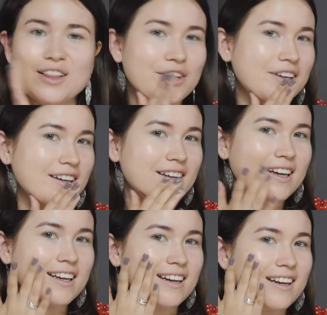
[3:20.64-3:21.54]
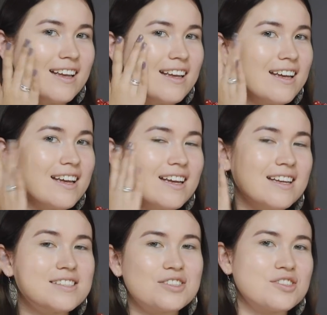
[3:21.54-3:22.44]
look, and
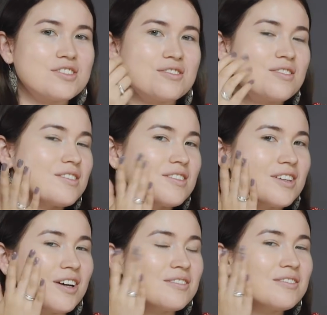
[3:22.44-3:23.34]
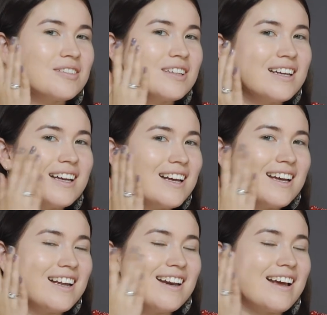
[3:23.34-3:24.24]
it's just, you know,
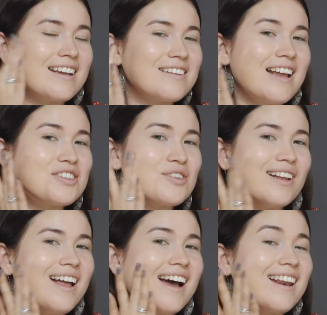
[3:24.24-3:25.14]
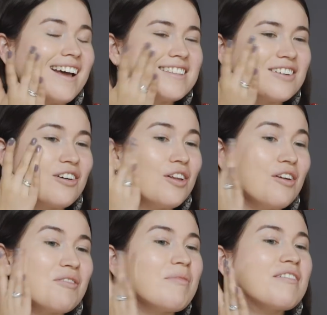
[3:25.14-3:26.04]
like natural highlighter all
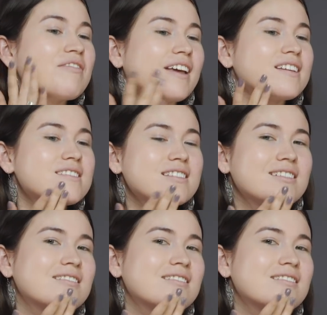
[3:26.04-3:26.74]
over my face.